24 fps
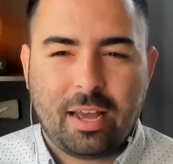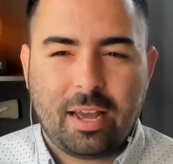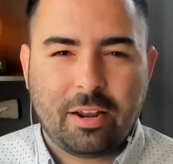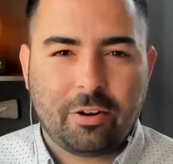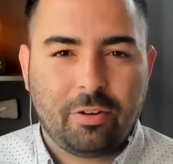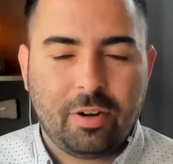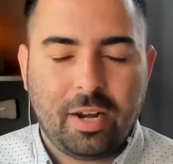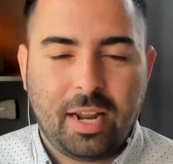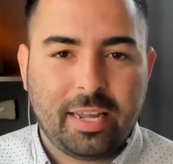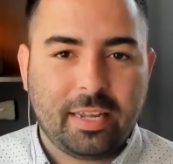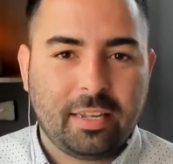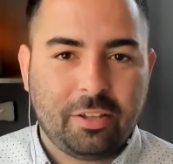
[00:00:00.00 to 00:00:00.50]
I
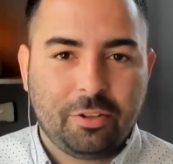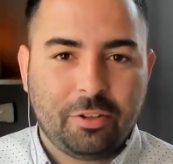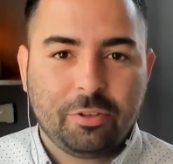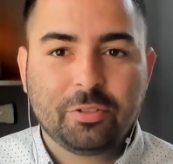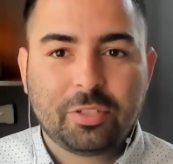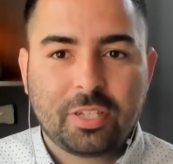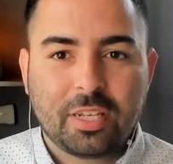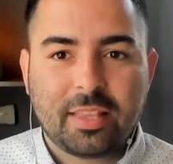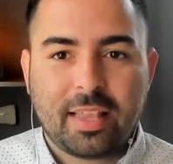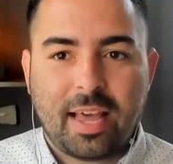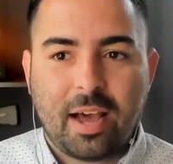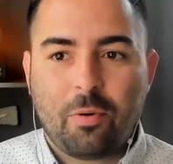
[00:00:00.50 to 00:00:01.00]
don't like
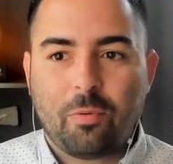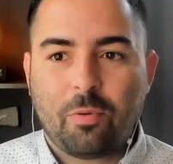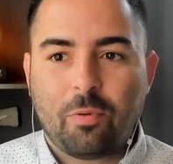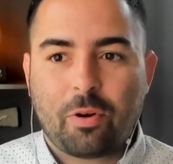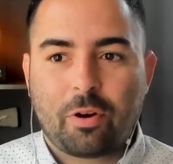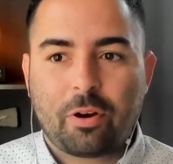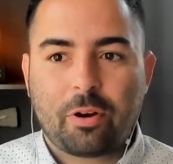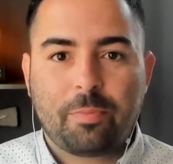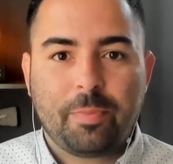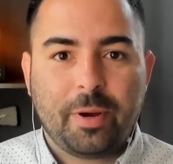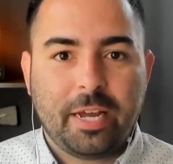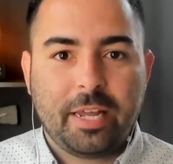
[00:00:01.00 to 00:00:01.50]
using that
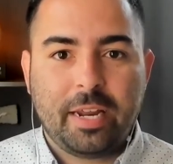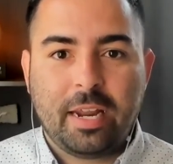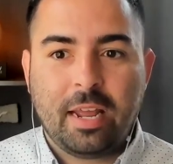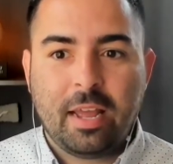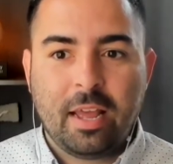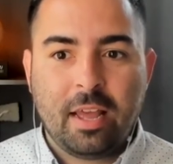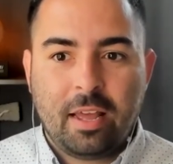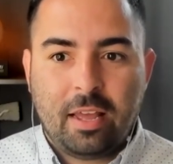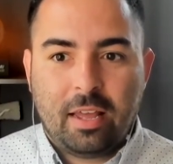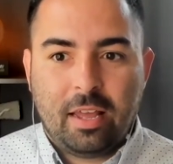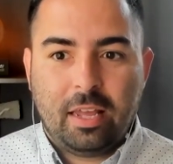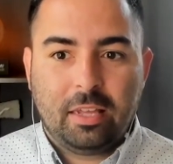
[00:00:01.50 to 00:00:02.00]
word, but
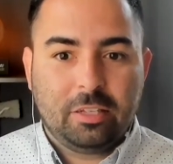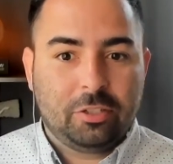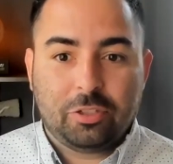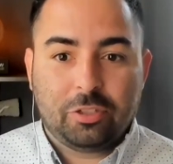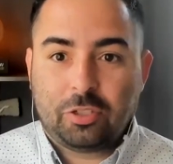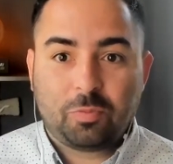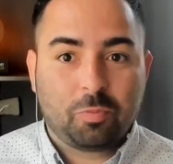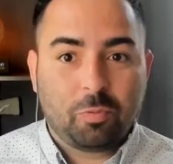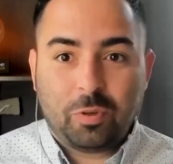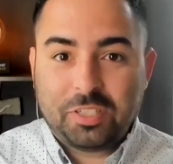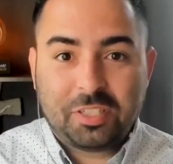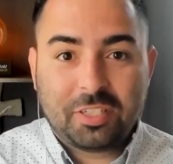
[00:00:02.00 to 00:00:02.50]
it
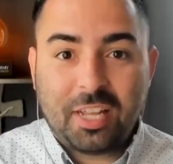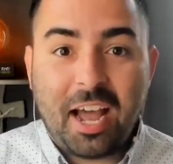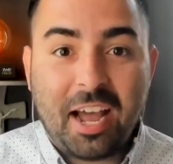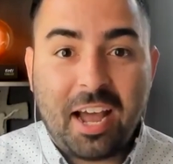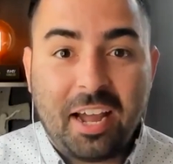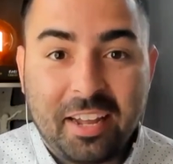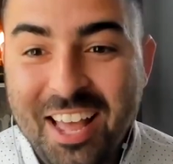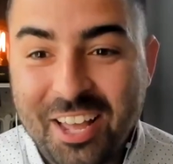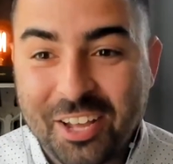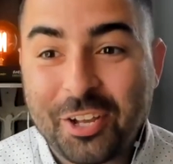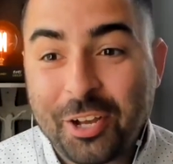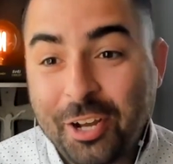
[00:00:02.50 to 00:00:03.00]
just was
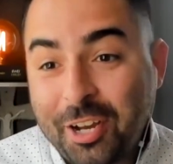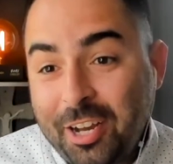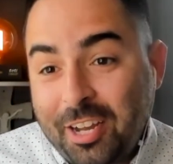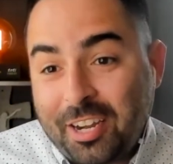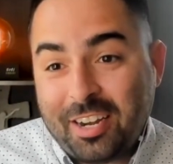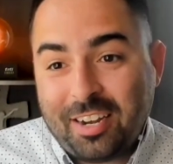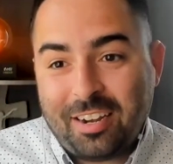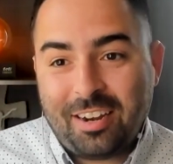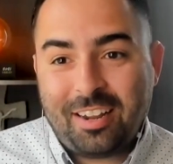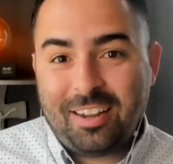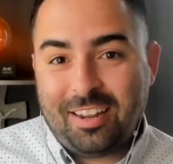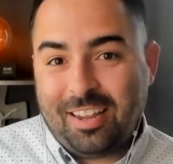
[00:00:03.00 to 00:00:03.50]
not good,
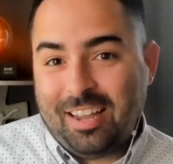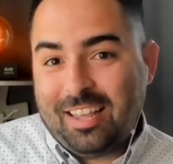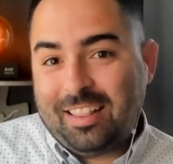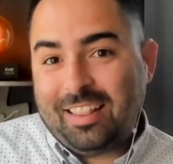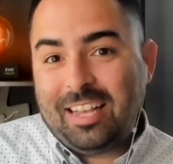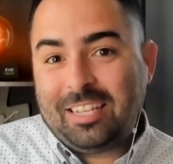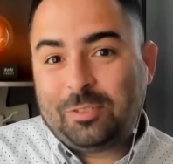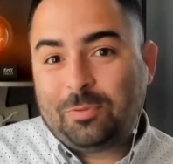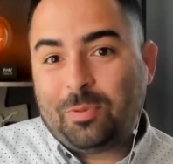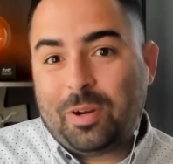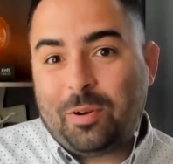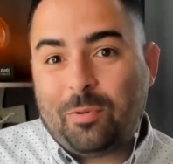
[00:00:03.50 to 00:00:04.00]
and
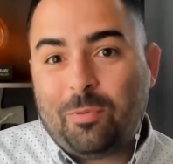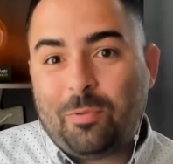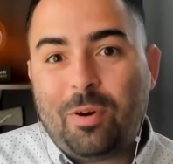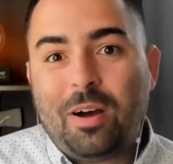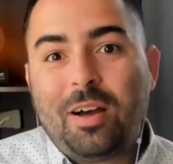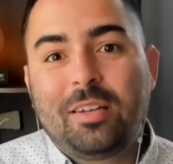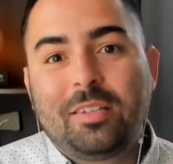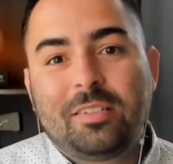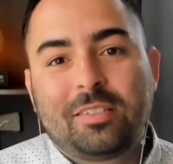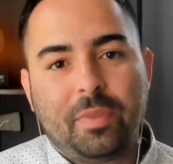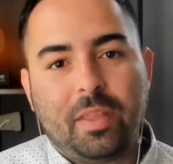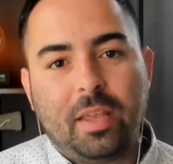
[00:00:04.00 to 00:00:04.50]
that's what it
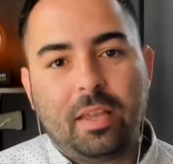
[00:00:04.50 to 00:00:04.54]
was.